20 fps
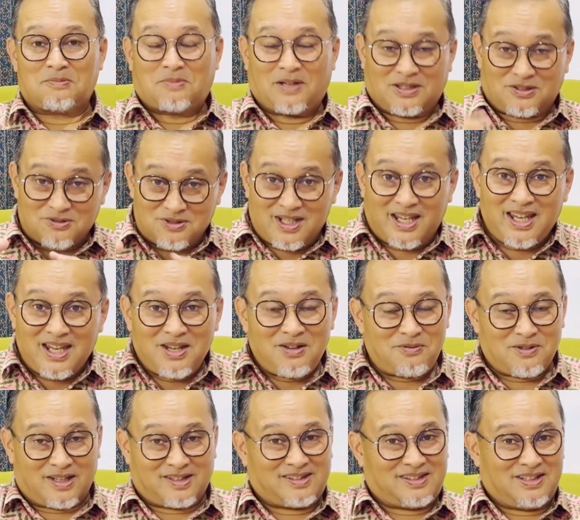But today,
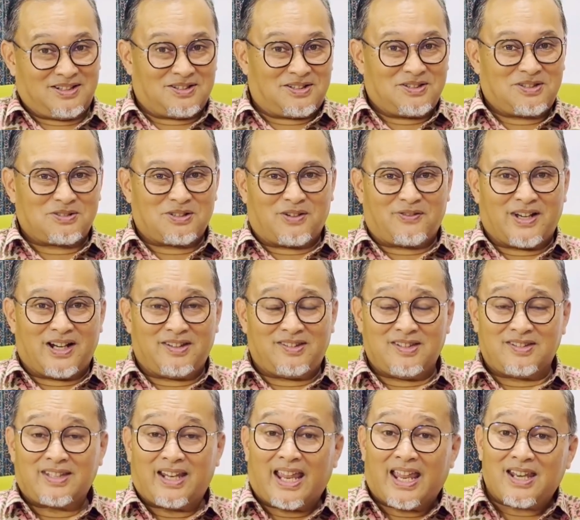we are still on to our final
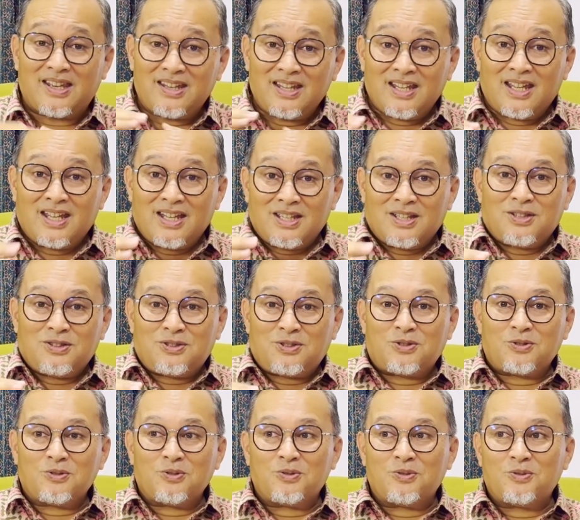season, and
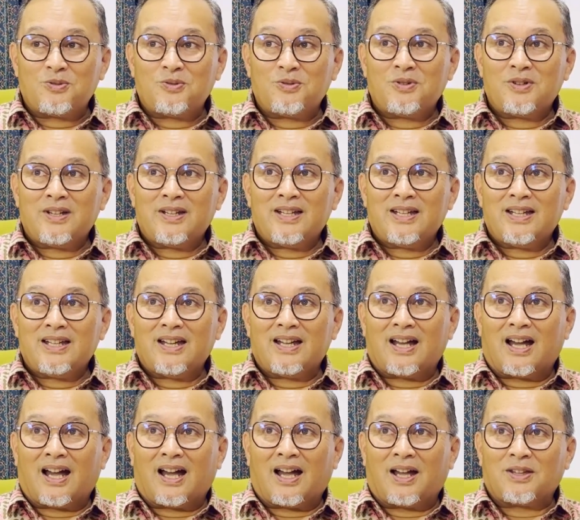to
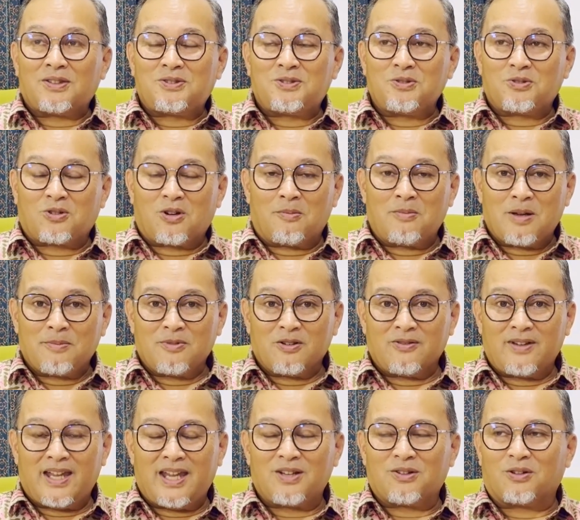
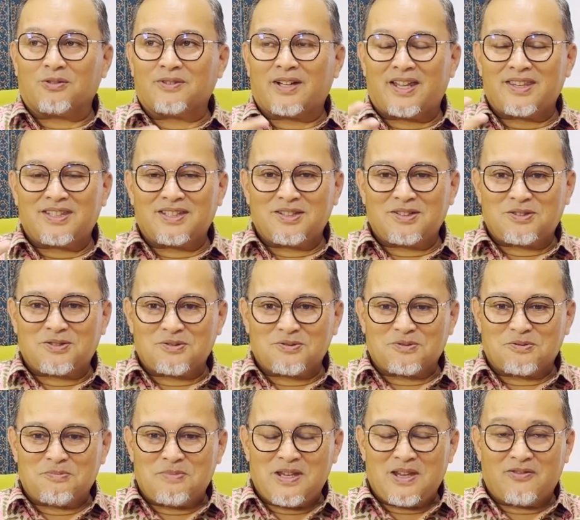commemorate, or rather
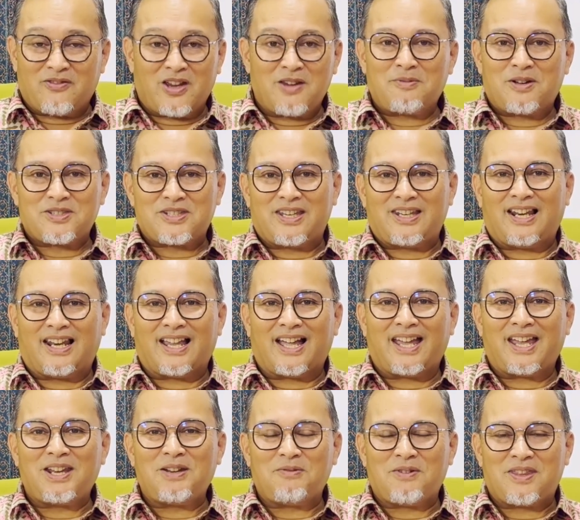to be very much in
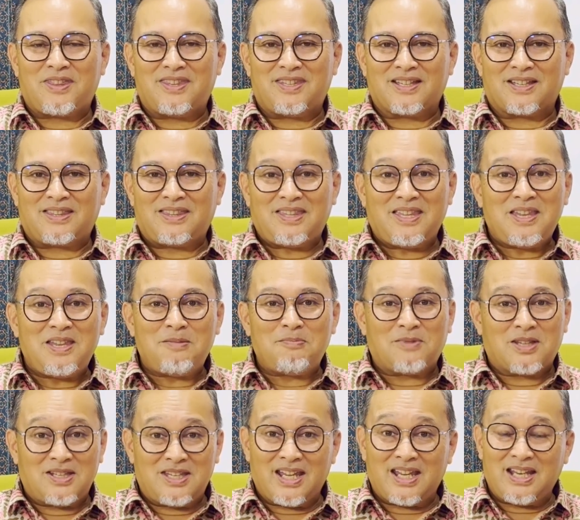line with the
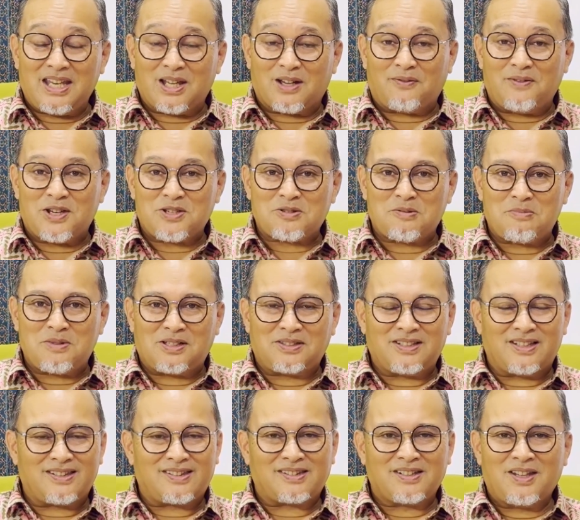theme, the DNA of Nation
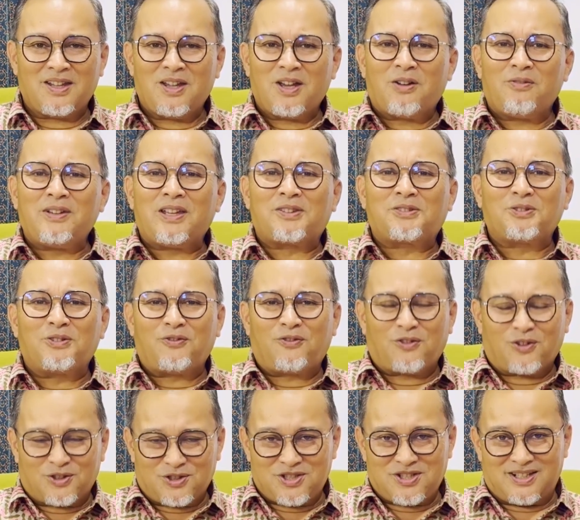Builders, we are so
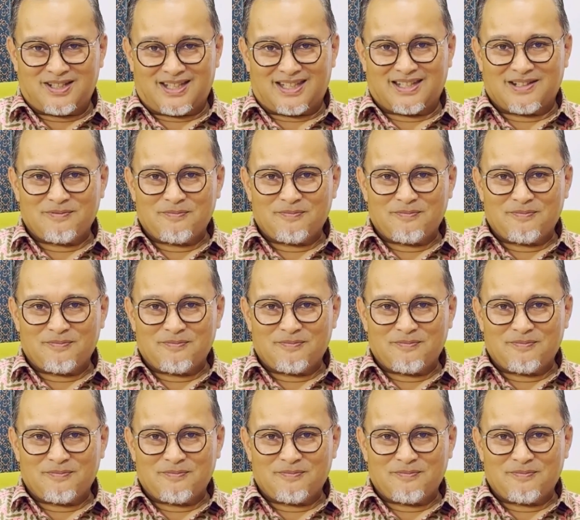fortunate